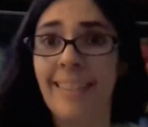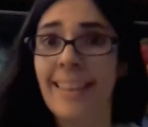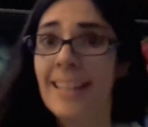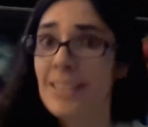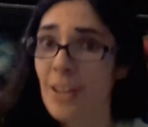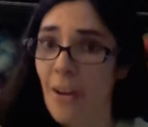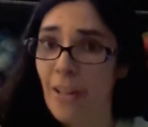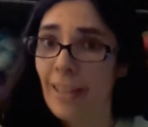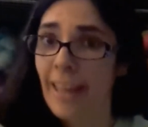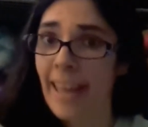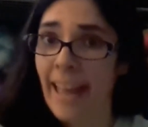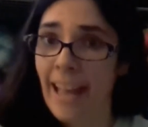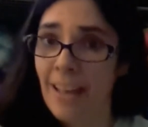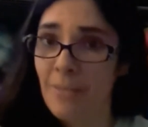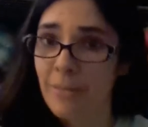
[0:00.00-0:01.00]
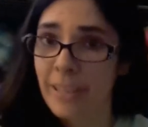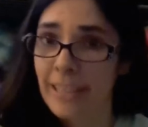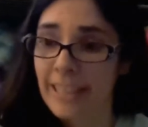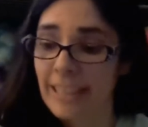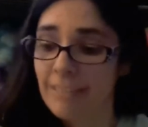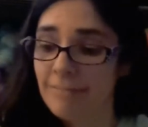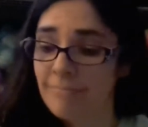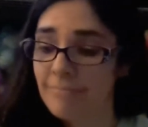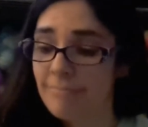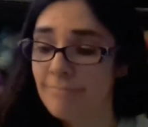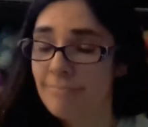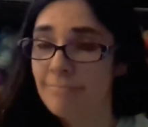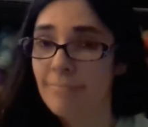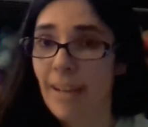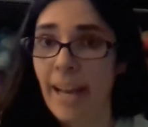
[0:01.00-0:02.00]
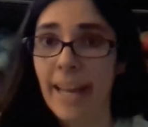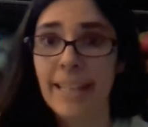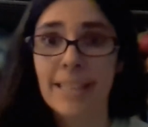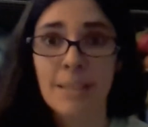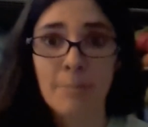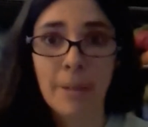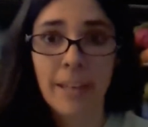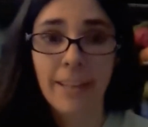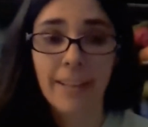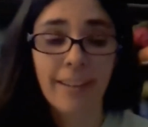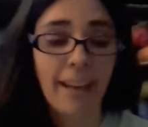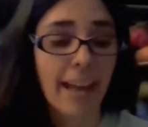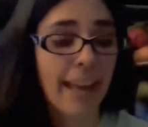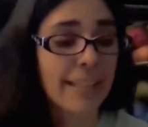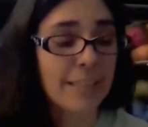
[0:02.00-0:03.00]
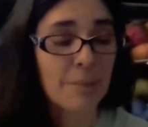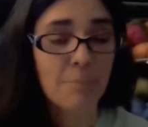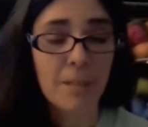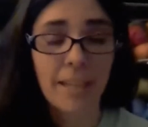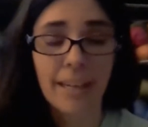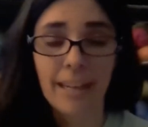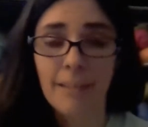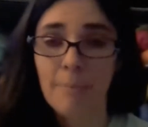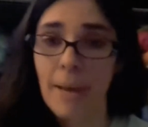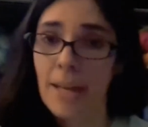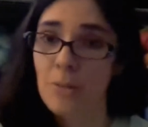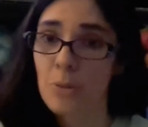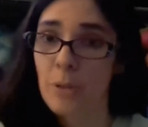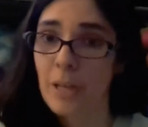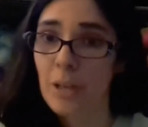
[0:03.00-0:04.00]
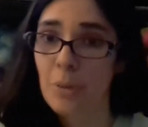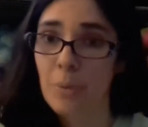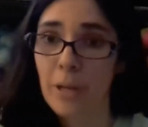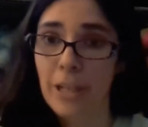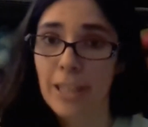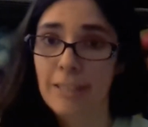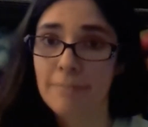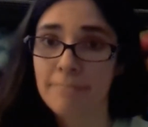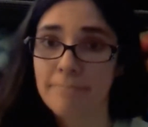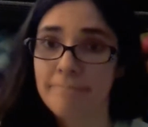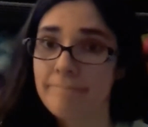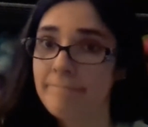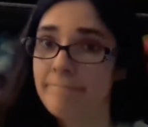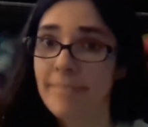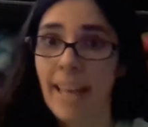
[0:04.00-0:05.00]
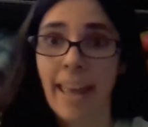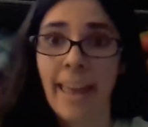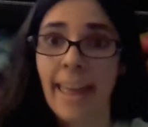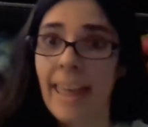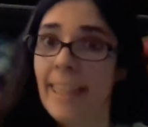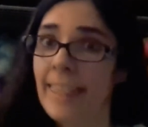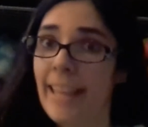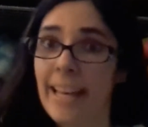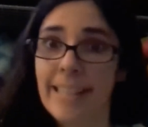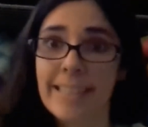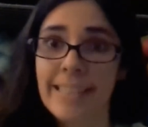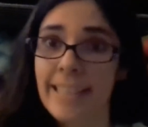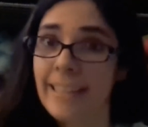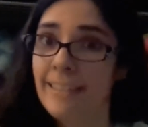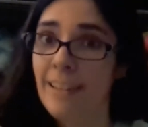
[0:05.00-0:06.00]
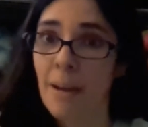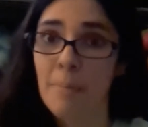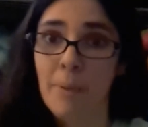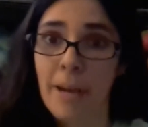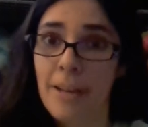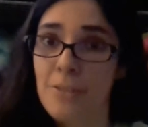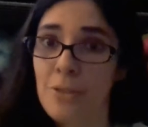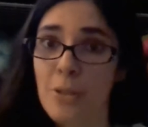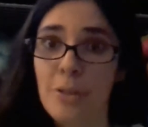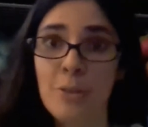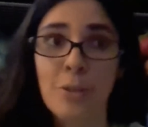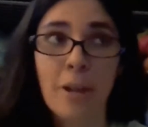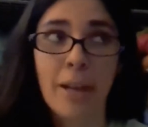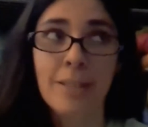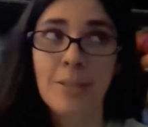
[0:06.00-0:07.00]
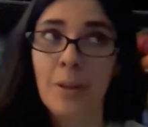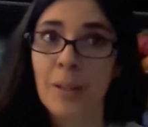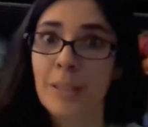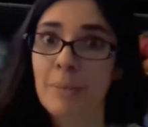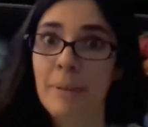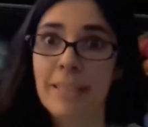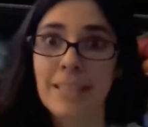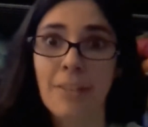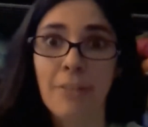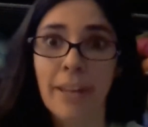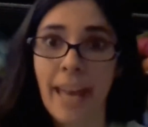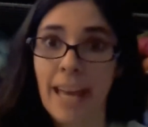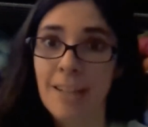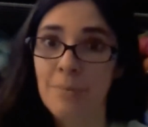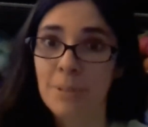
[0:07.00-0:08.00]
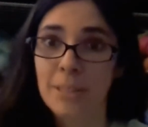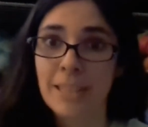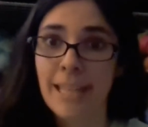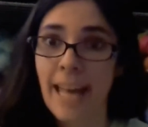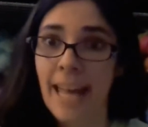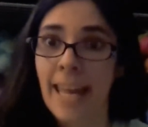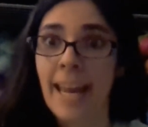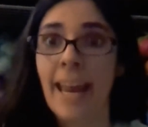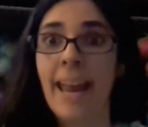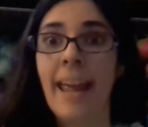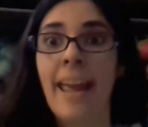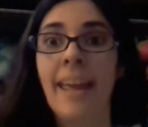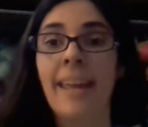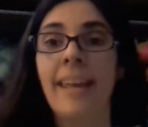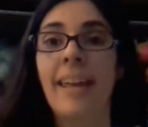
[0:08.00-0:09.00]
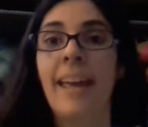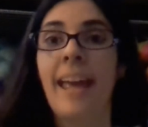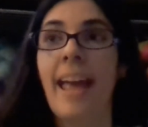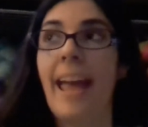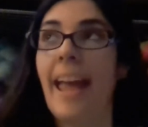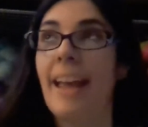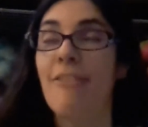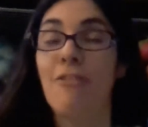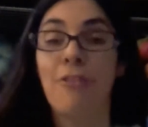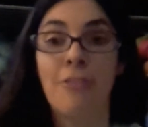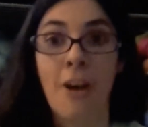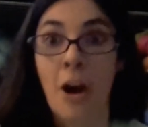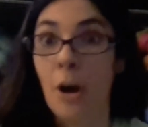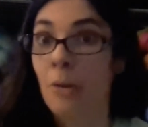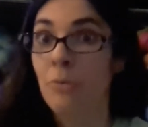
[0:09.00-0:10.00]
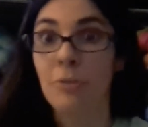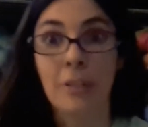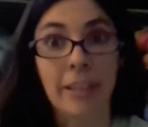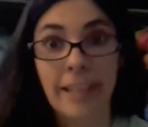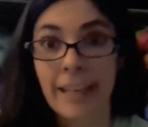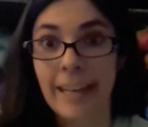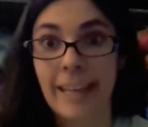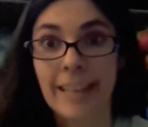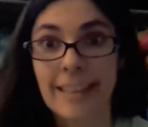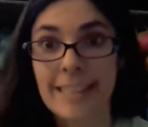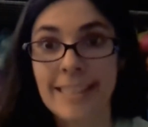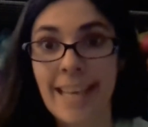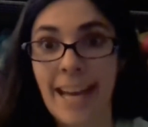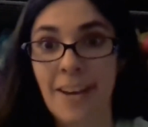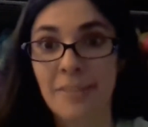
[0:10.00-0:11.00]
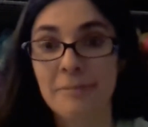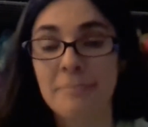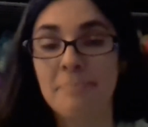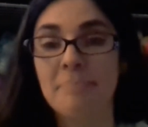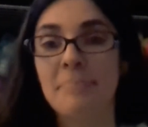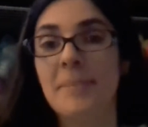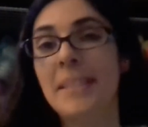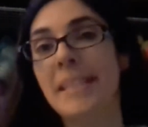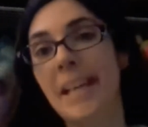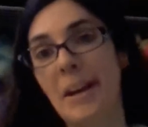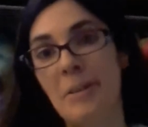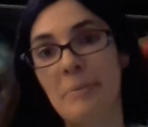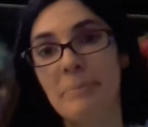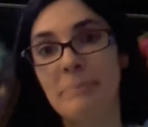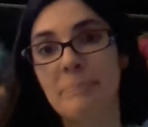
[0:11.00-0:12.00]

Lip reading: That's all I had, really. I had spinning, I had some knitting, master knitter work. That's it, not much. Just holding myself accountable today and hopefully going to get this out. So,